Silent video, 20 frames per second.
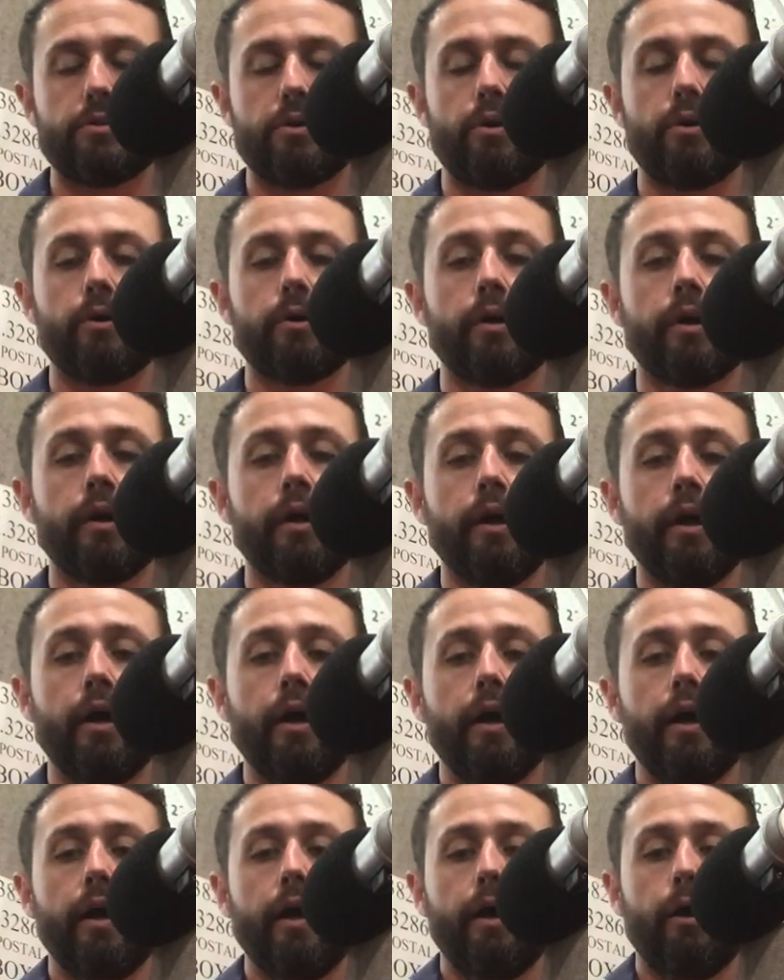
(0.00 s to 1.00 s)
So
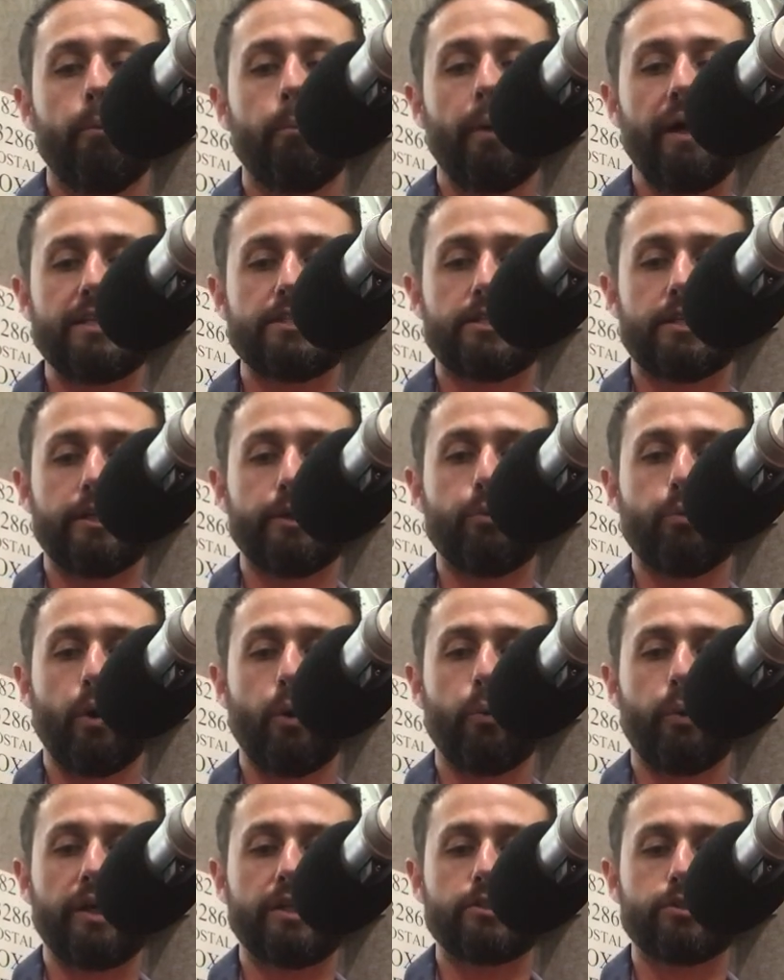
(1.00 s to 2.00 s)
basically
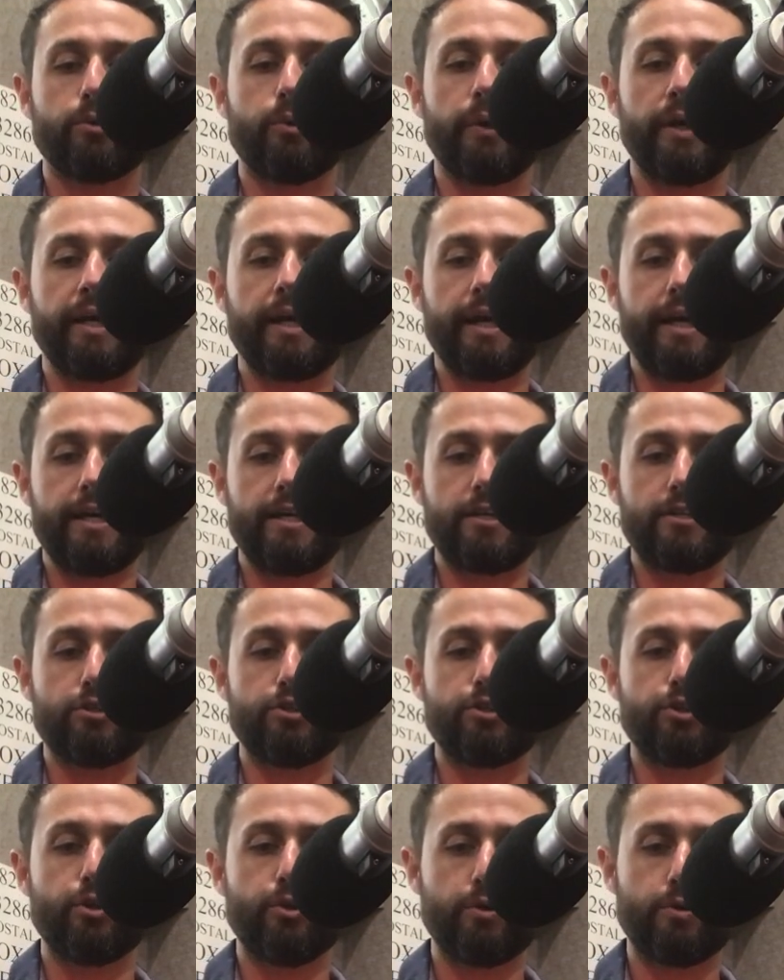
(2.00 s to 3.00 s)
what we're doing
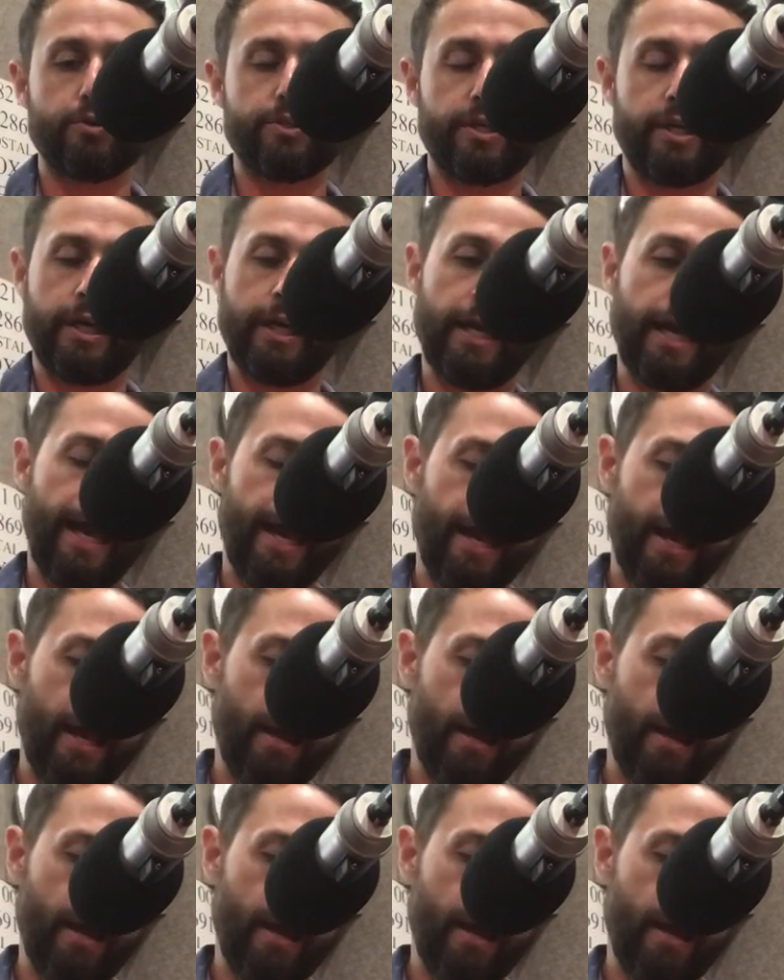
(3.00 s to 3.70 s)
is using